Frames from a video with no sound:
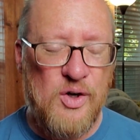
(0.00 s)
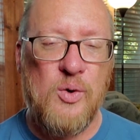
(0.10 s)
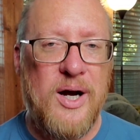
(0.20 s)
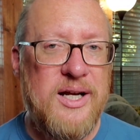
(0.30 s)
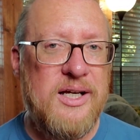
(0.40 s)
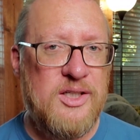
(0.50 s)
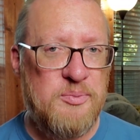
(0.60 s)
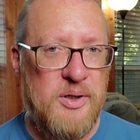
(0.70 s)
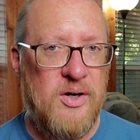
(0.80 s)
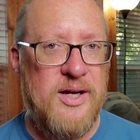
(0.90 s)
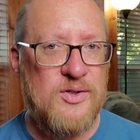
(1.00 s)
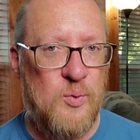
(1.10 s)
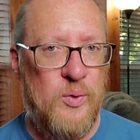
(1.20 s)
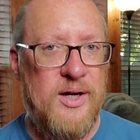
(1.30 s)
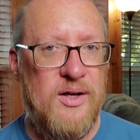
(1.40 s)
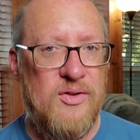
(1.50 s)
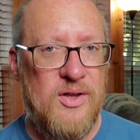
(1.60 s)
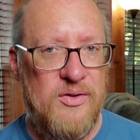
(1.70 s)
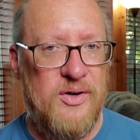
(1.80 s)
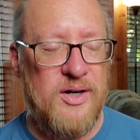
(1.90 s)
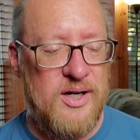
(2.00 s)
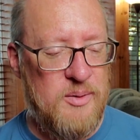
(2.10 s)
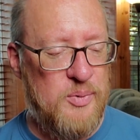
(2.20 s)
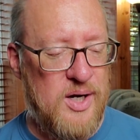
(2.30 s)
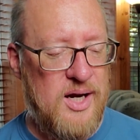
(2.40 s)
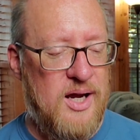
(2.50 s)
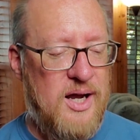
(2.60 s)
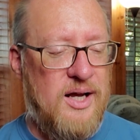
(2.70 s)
Great experience with their company.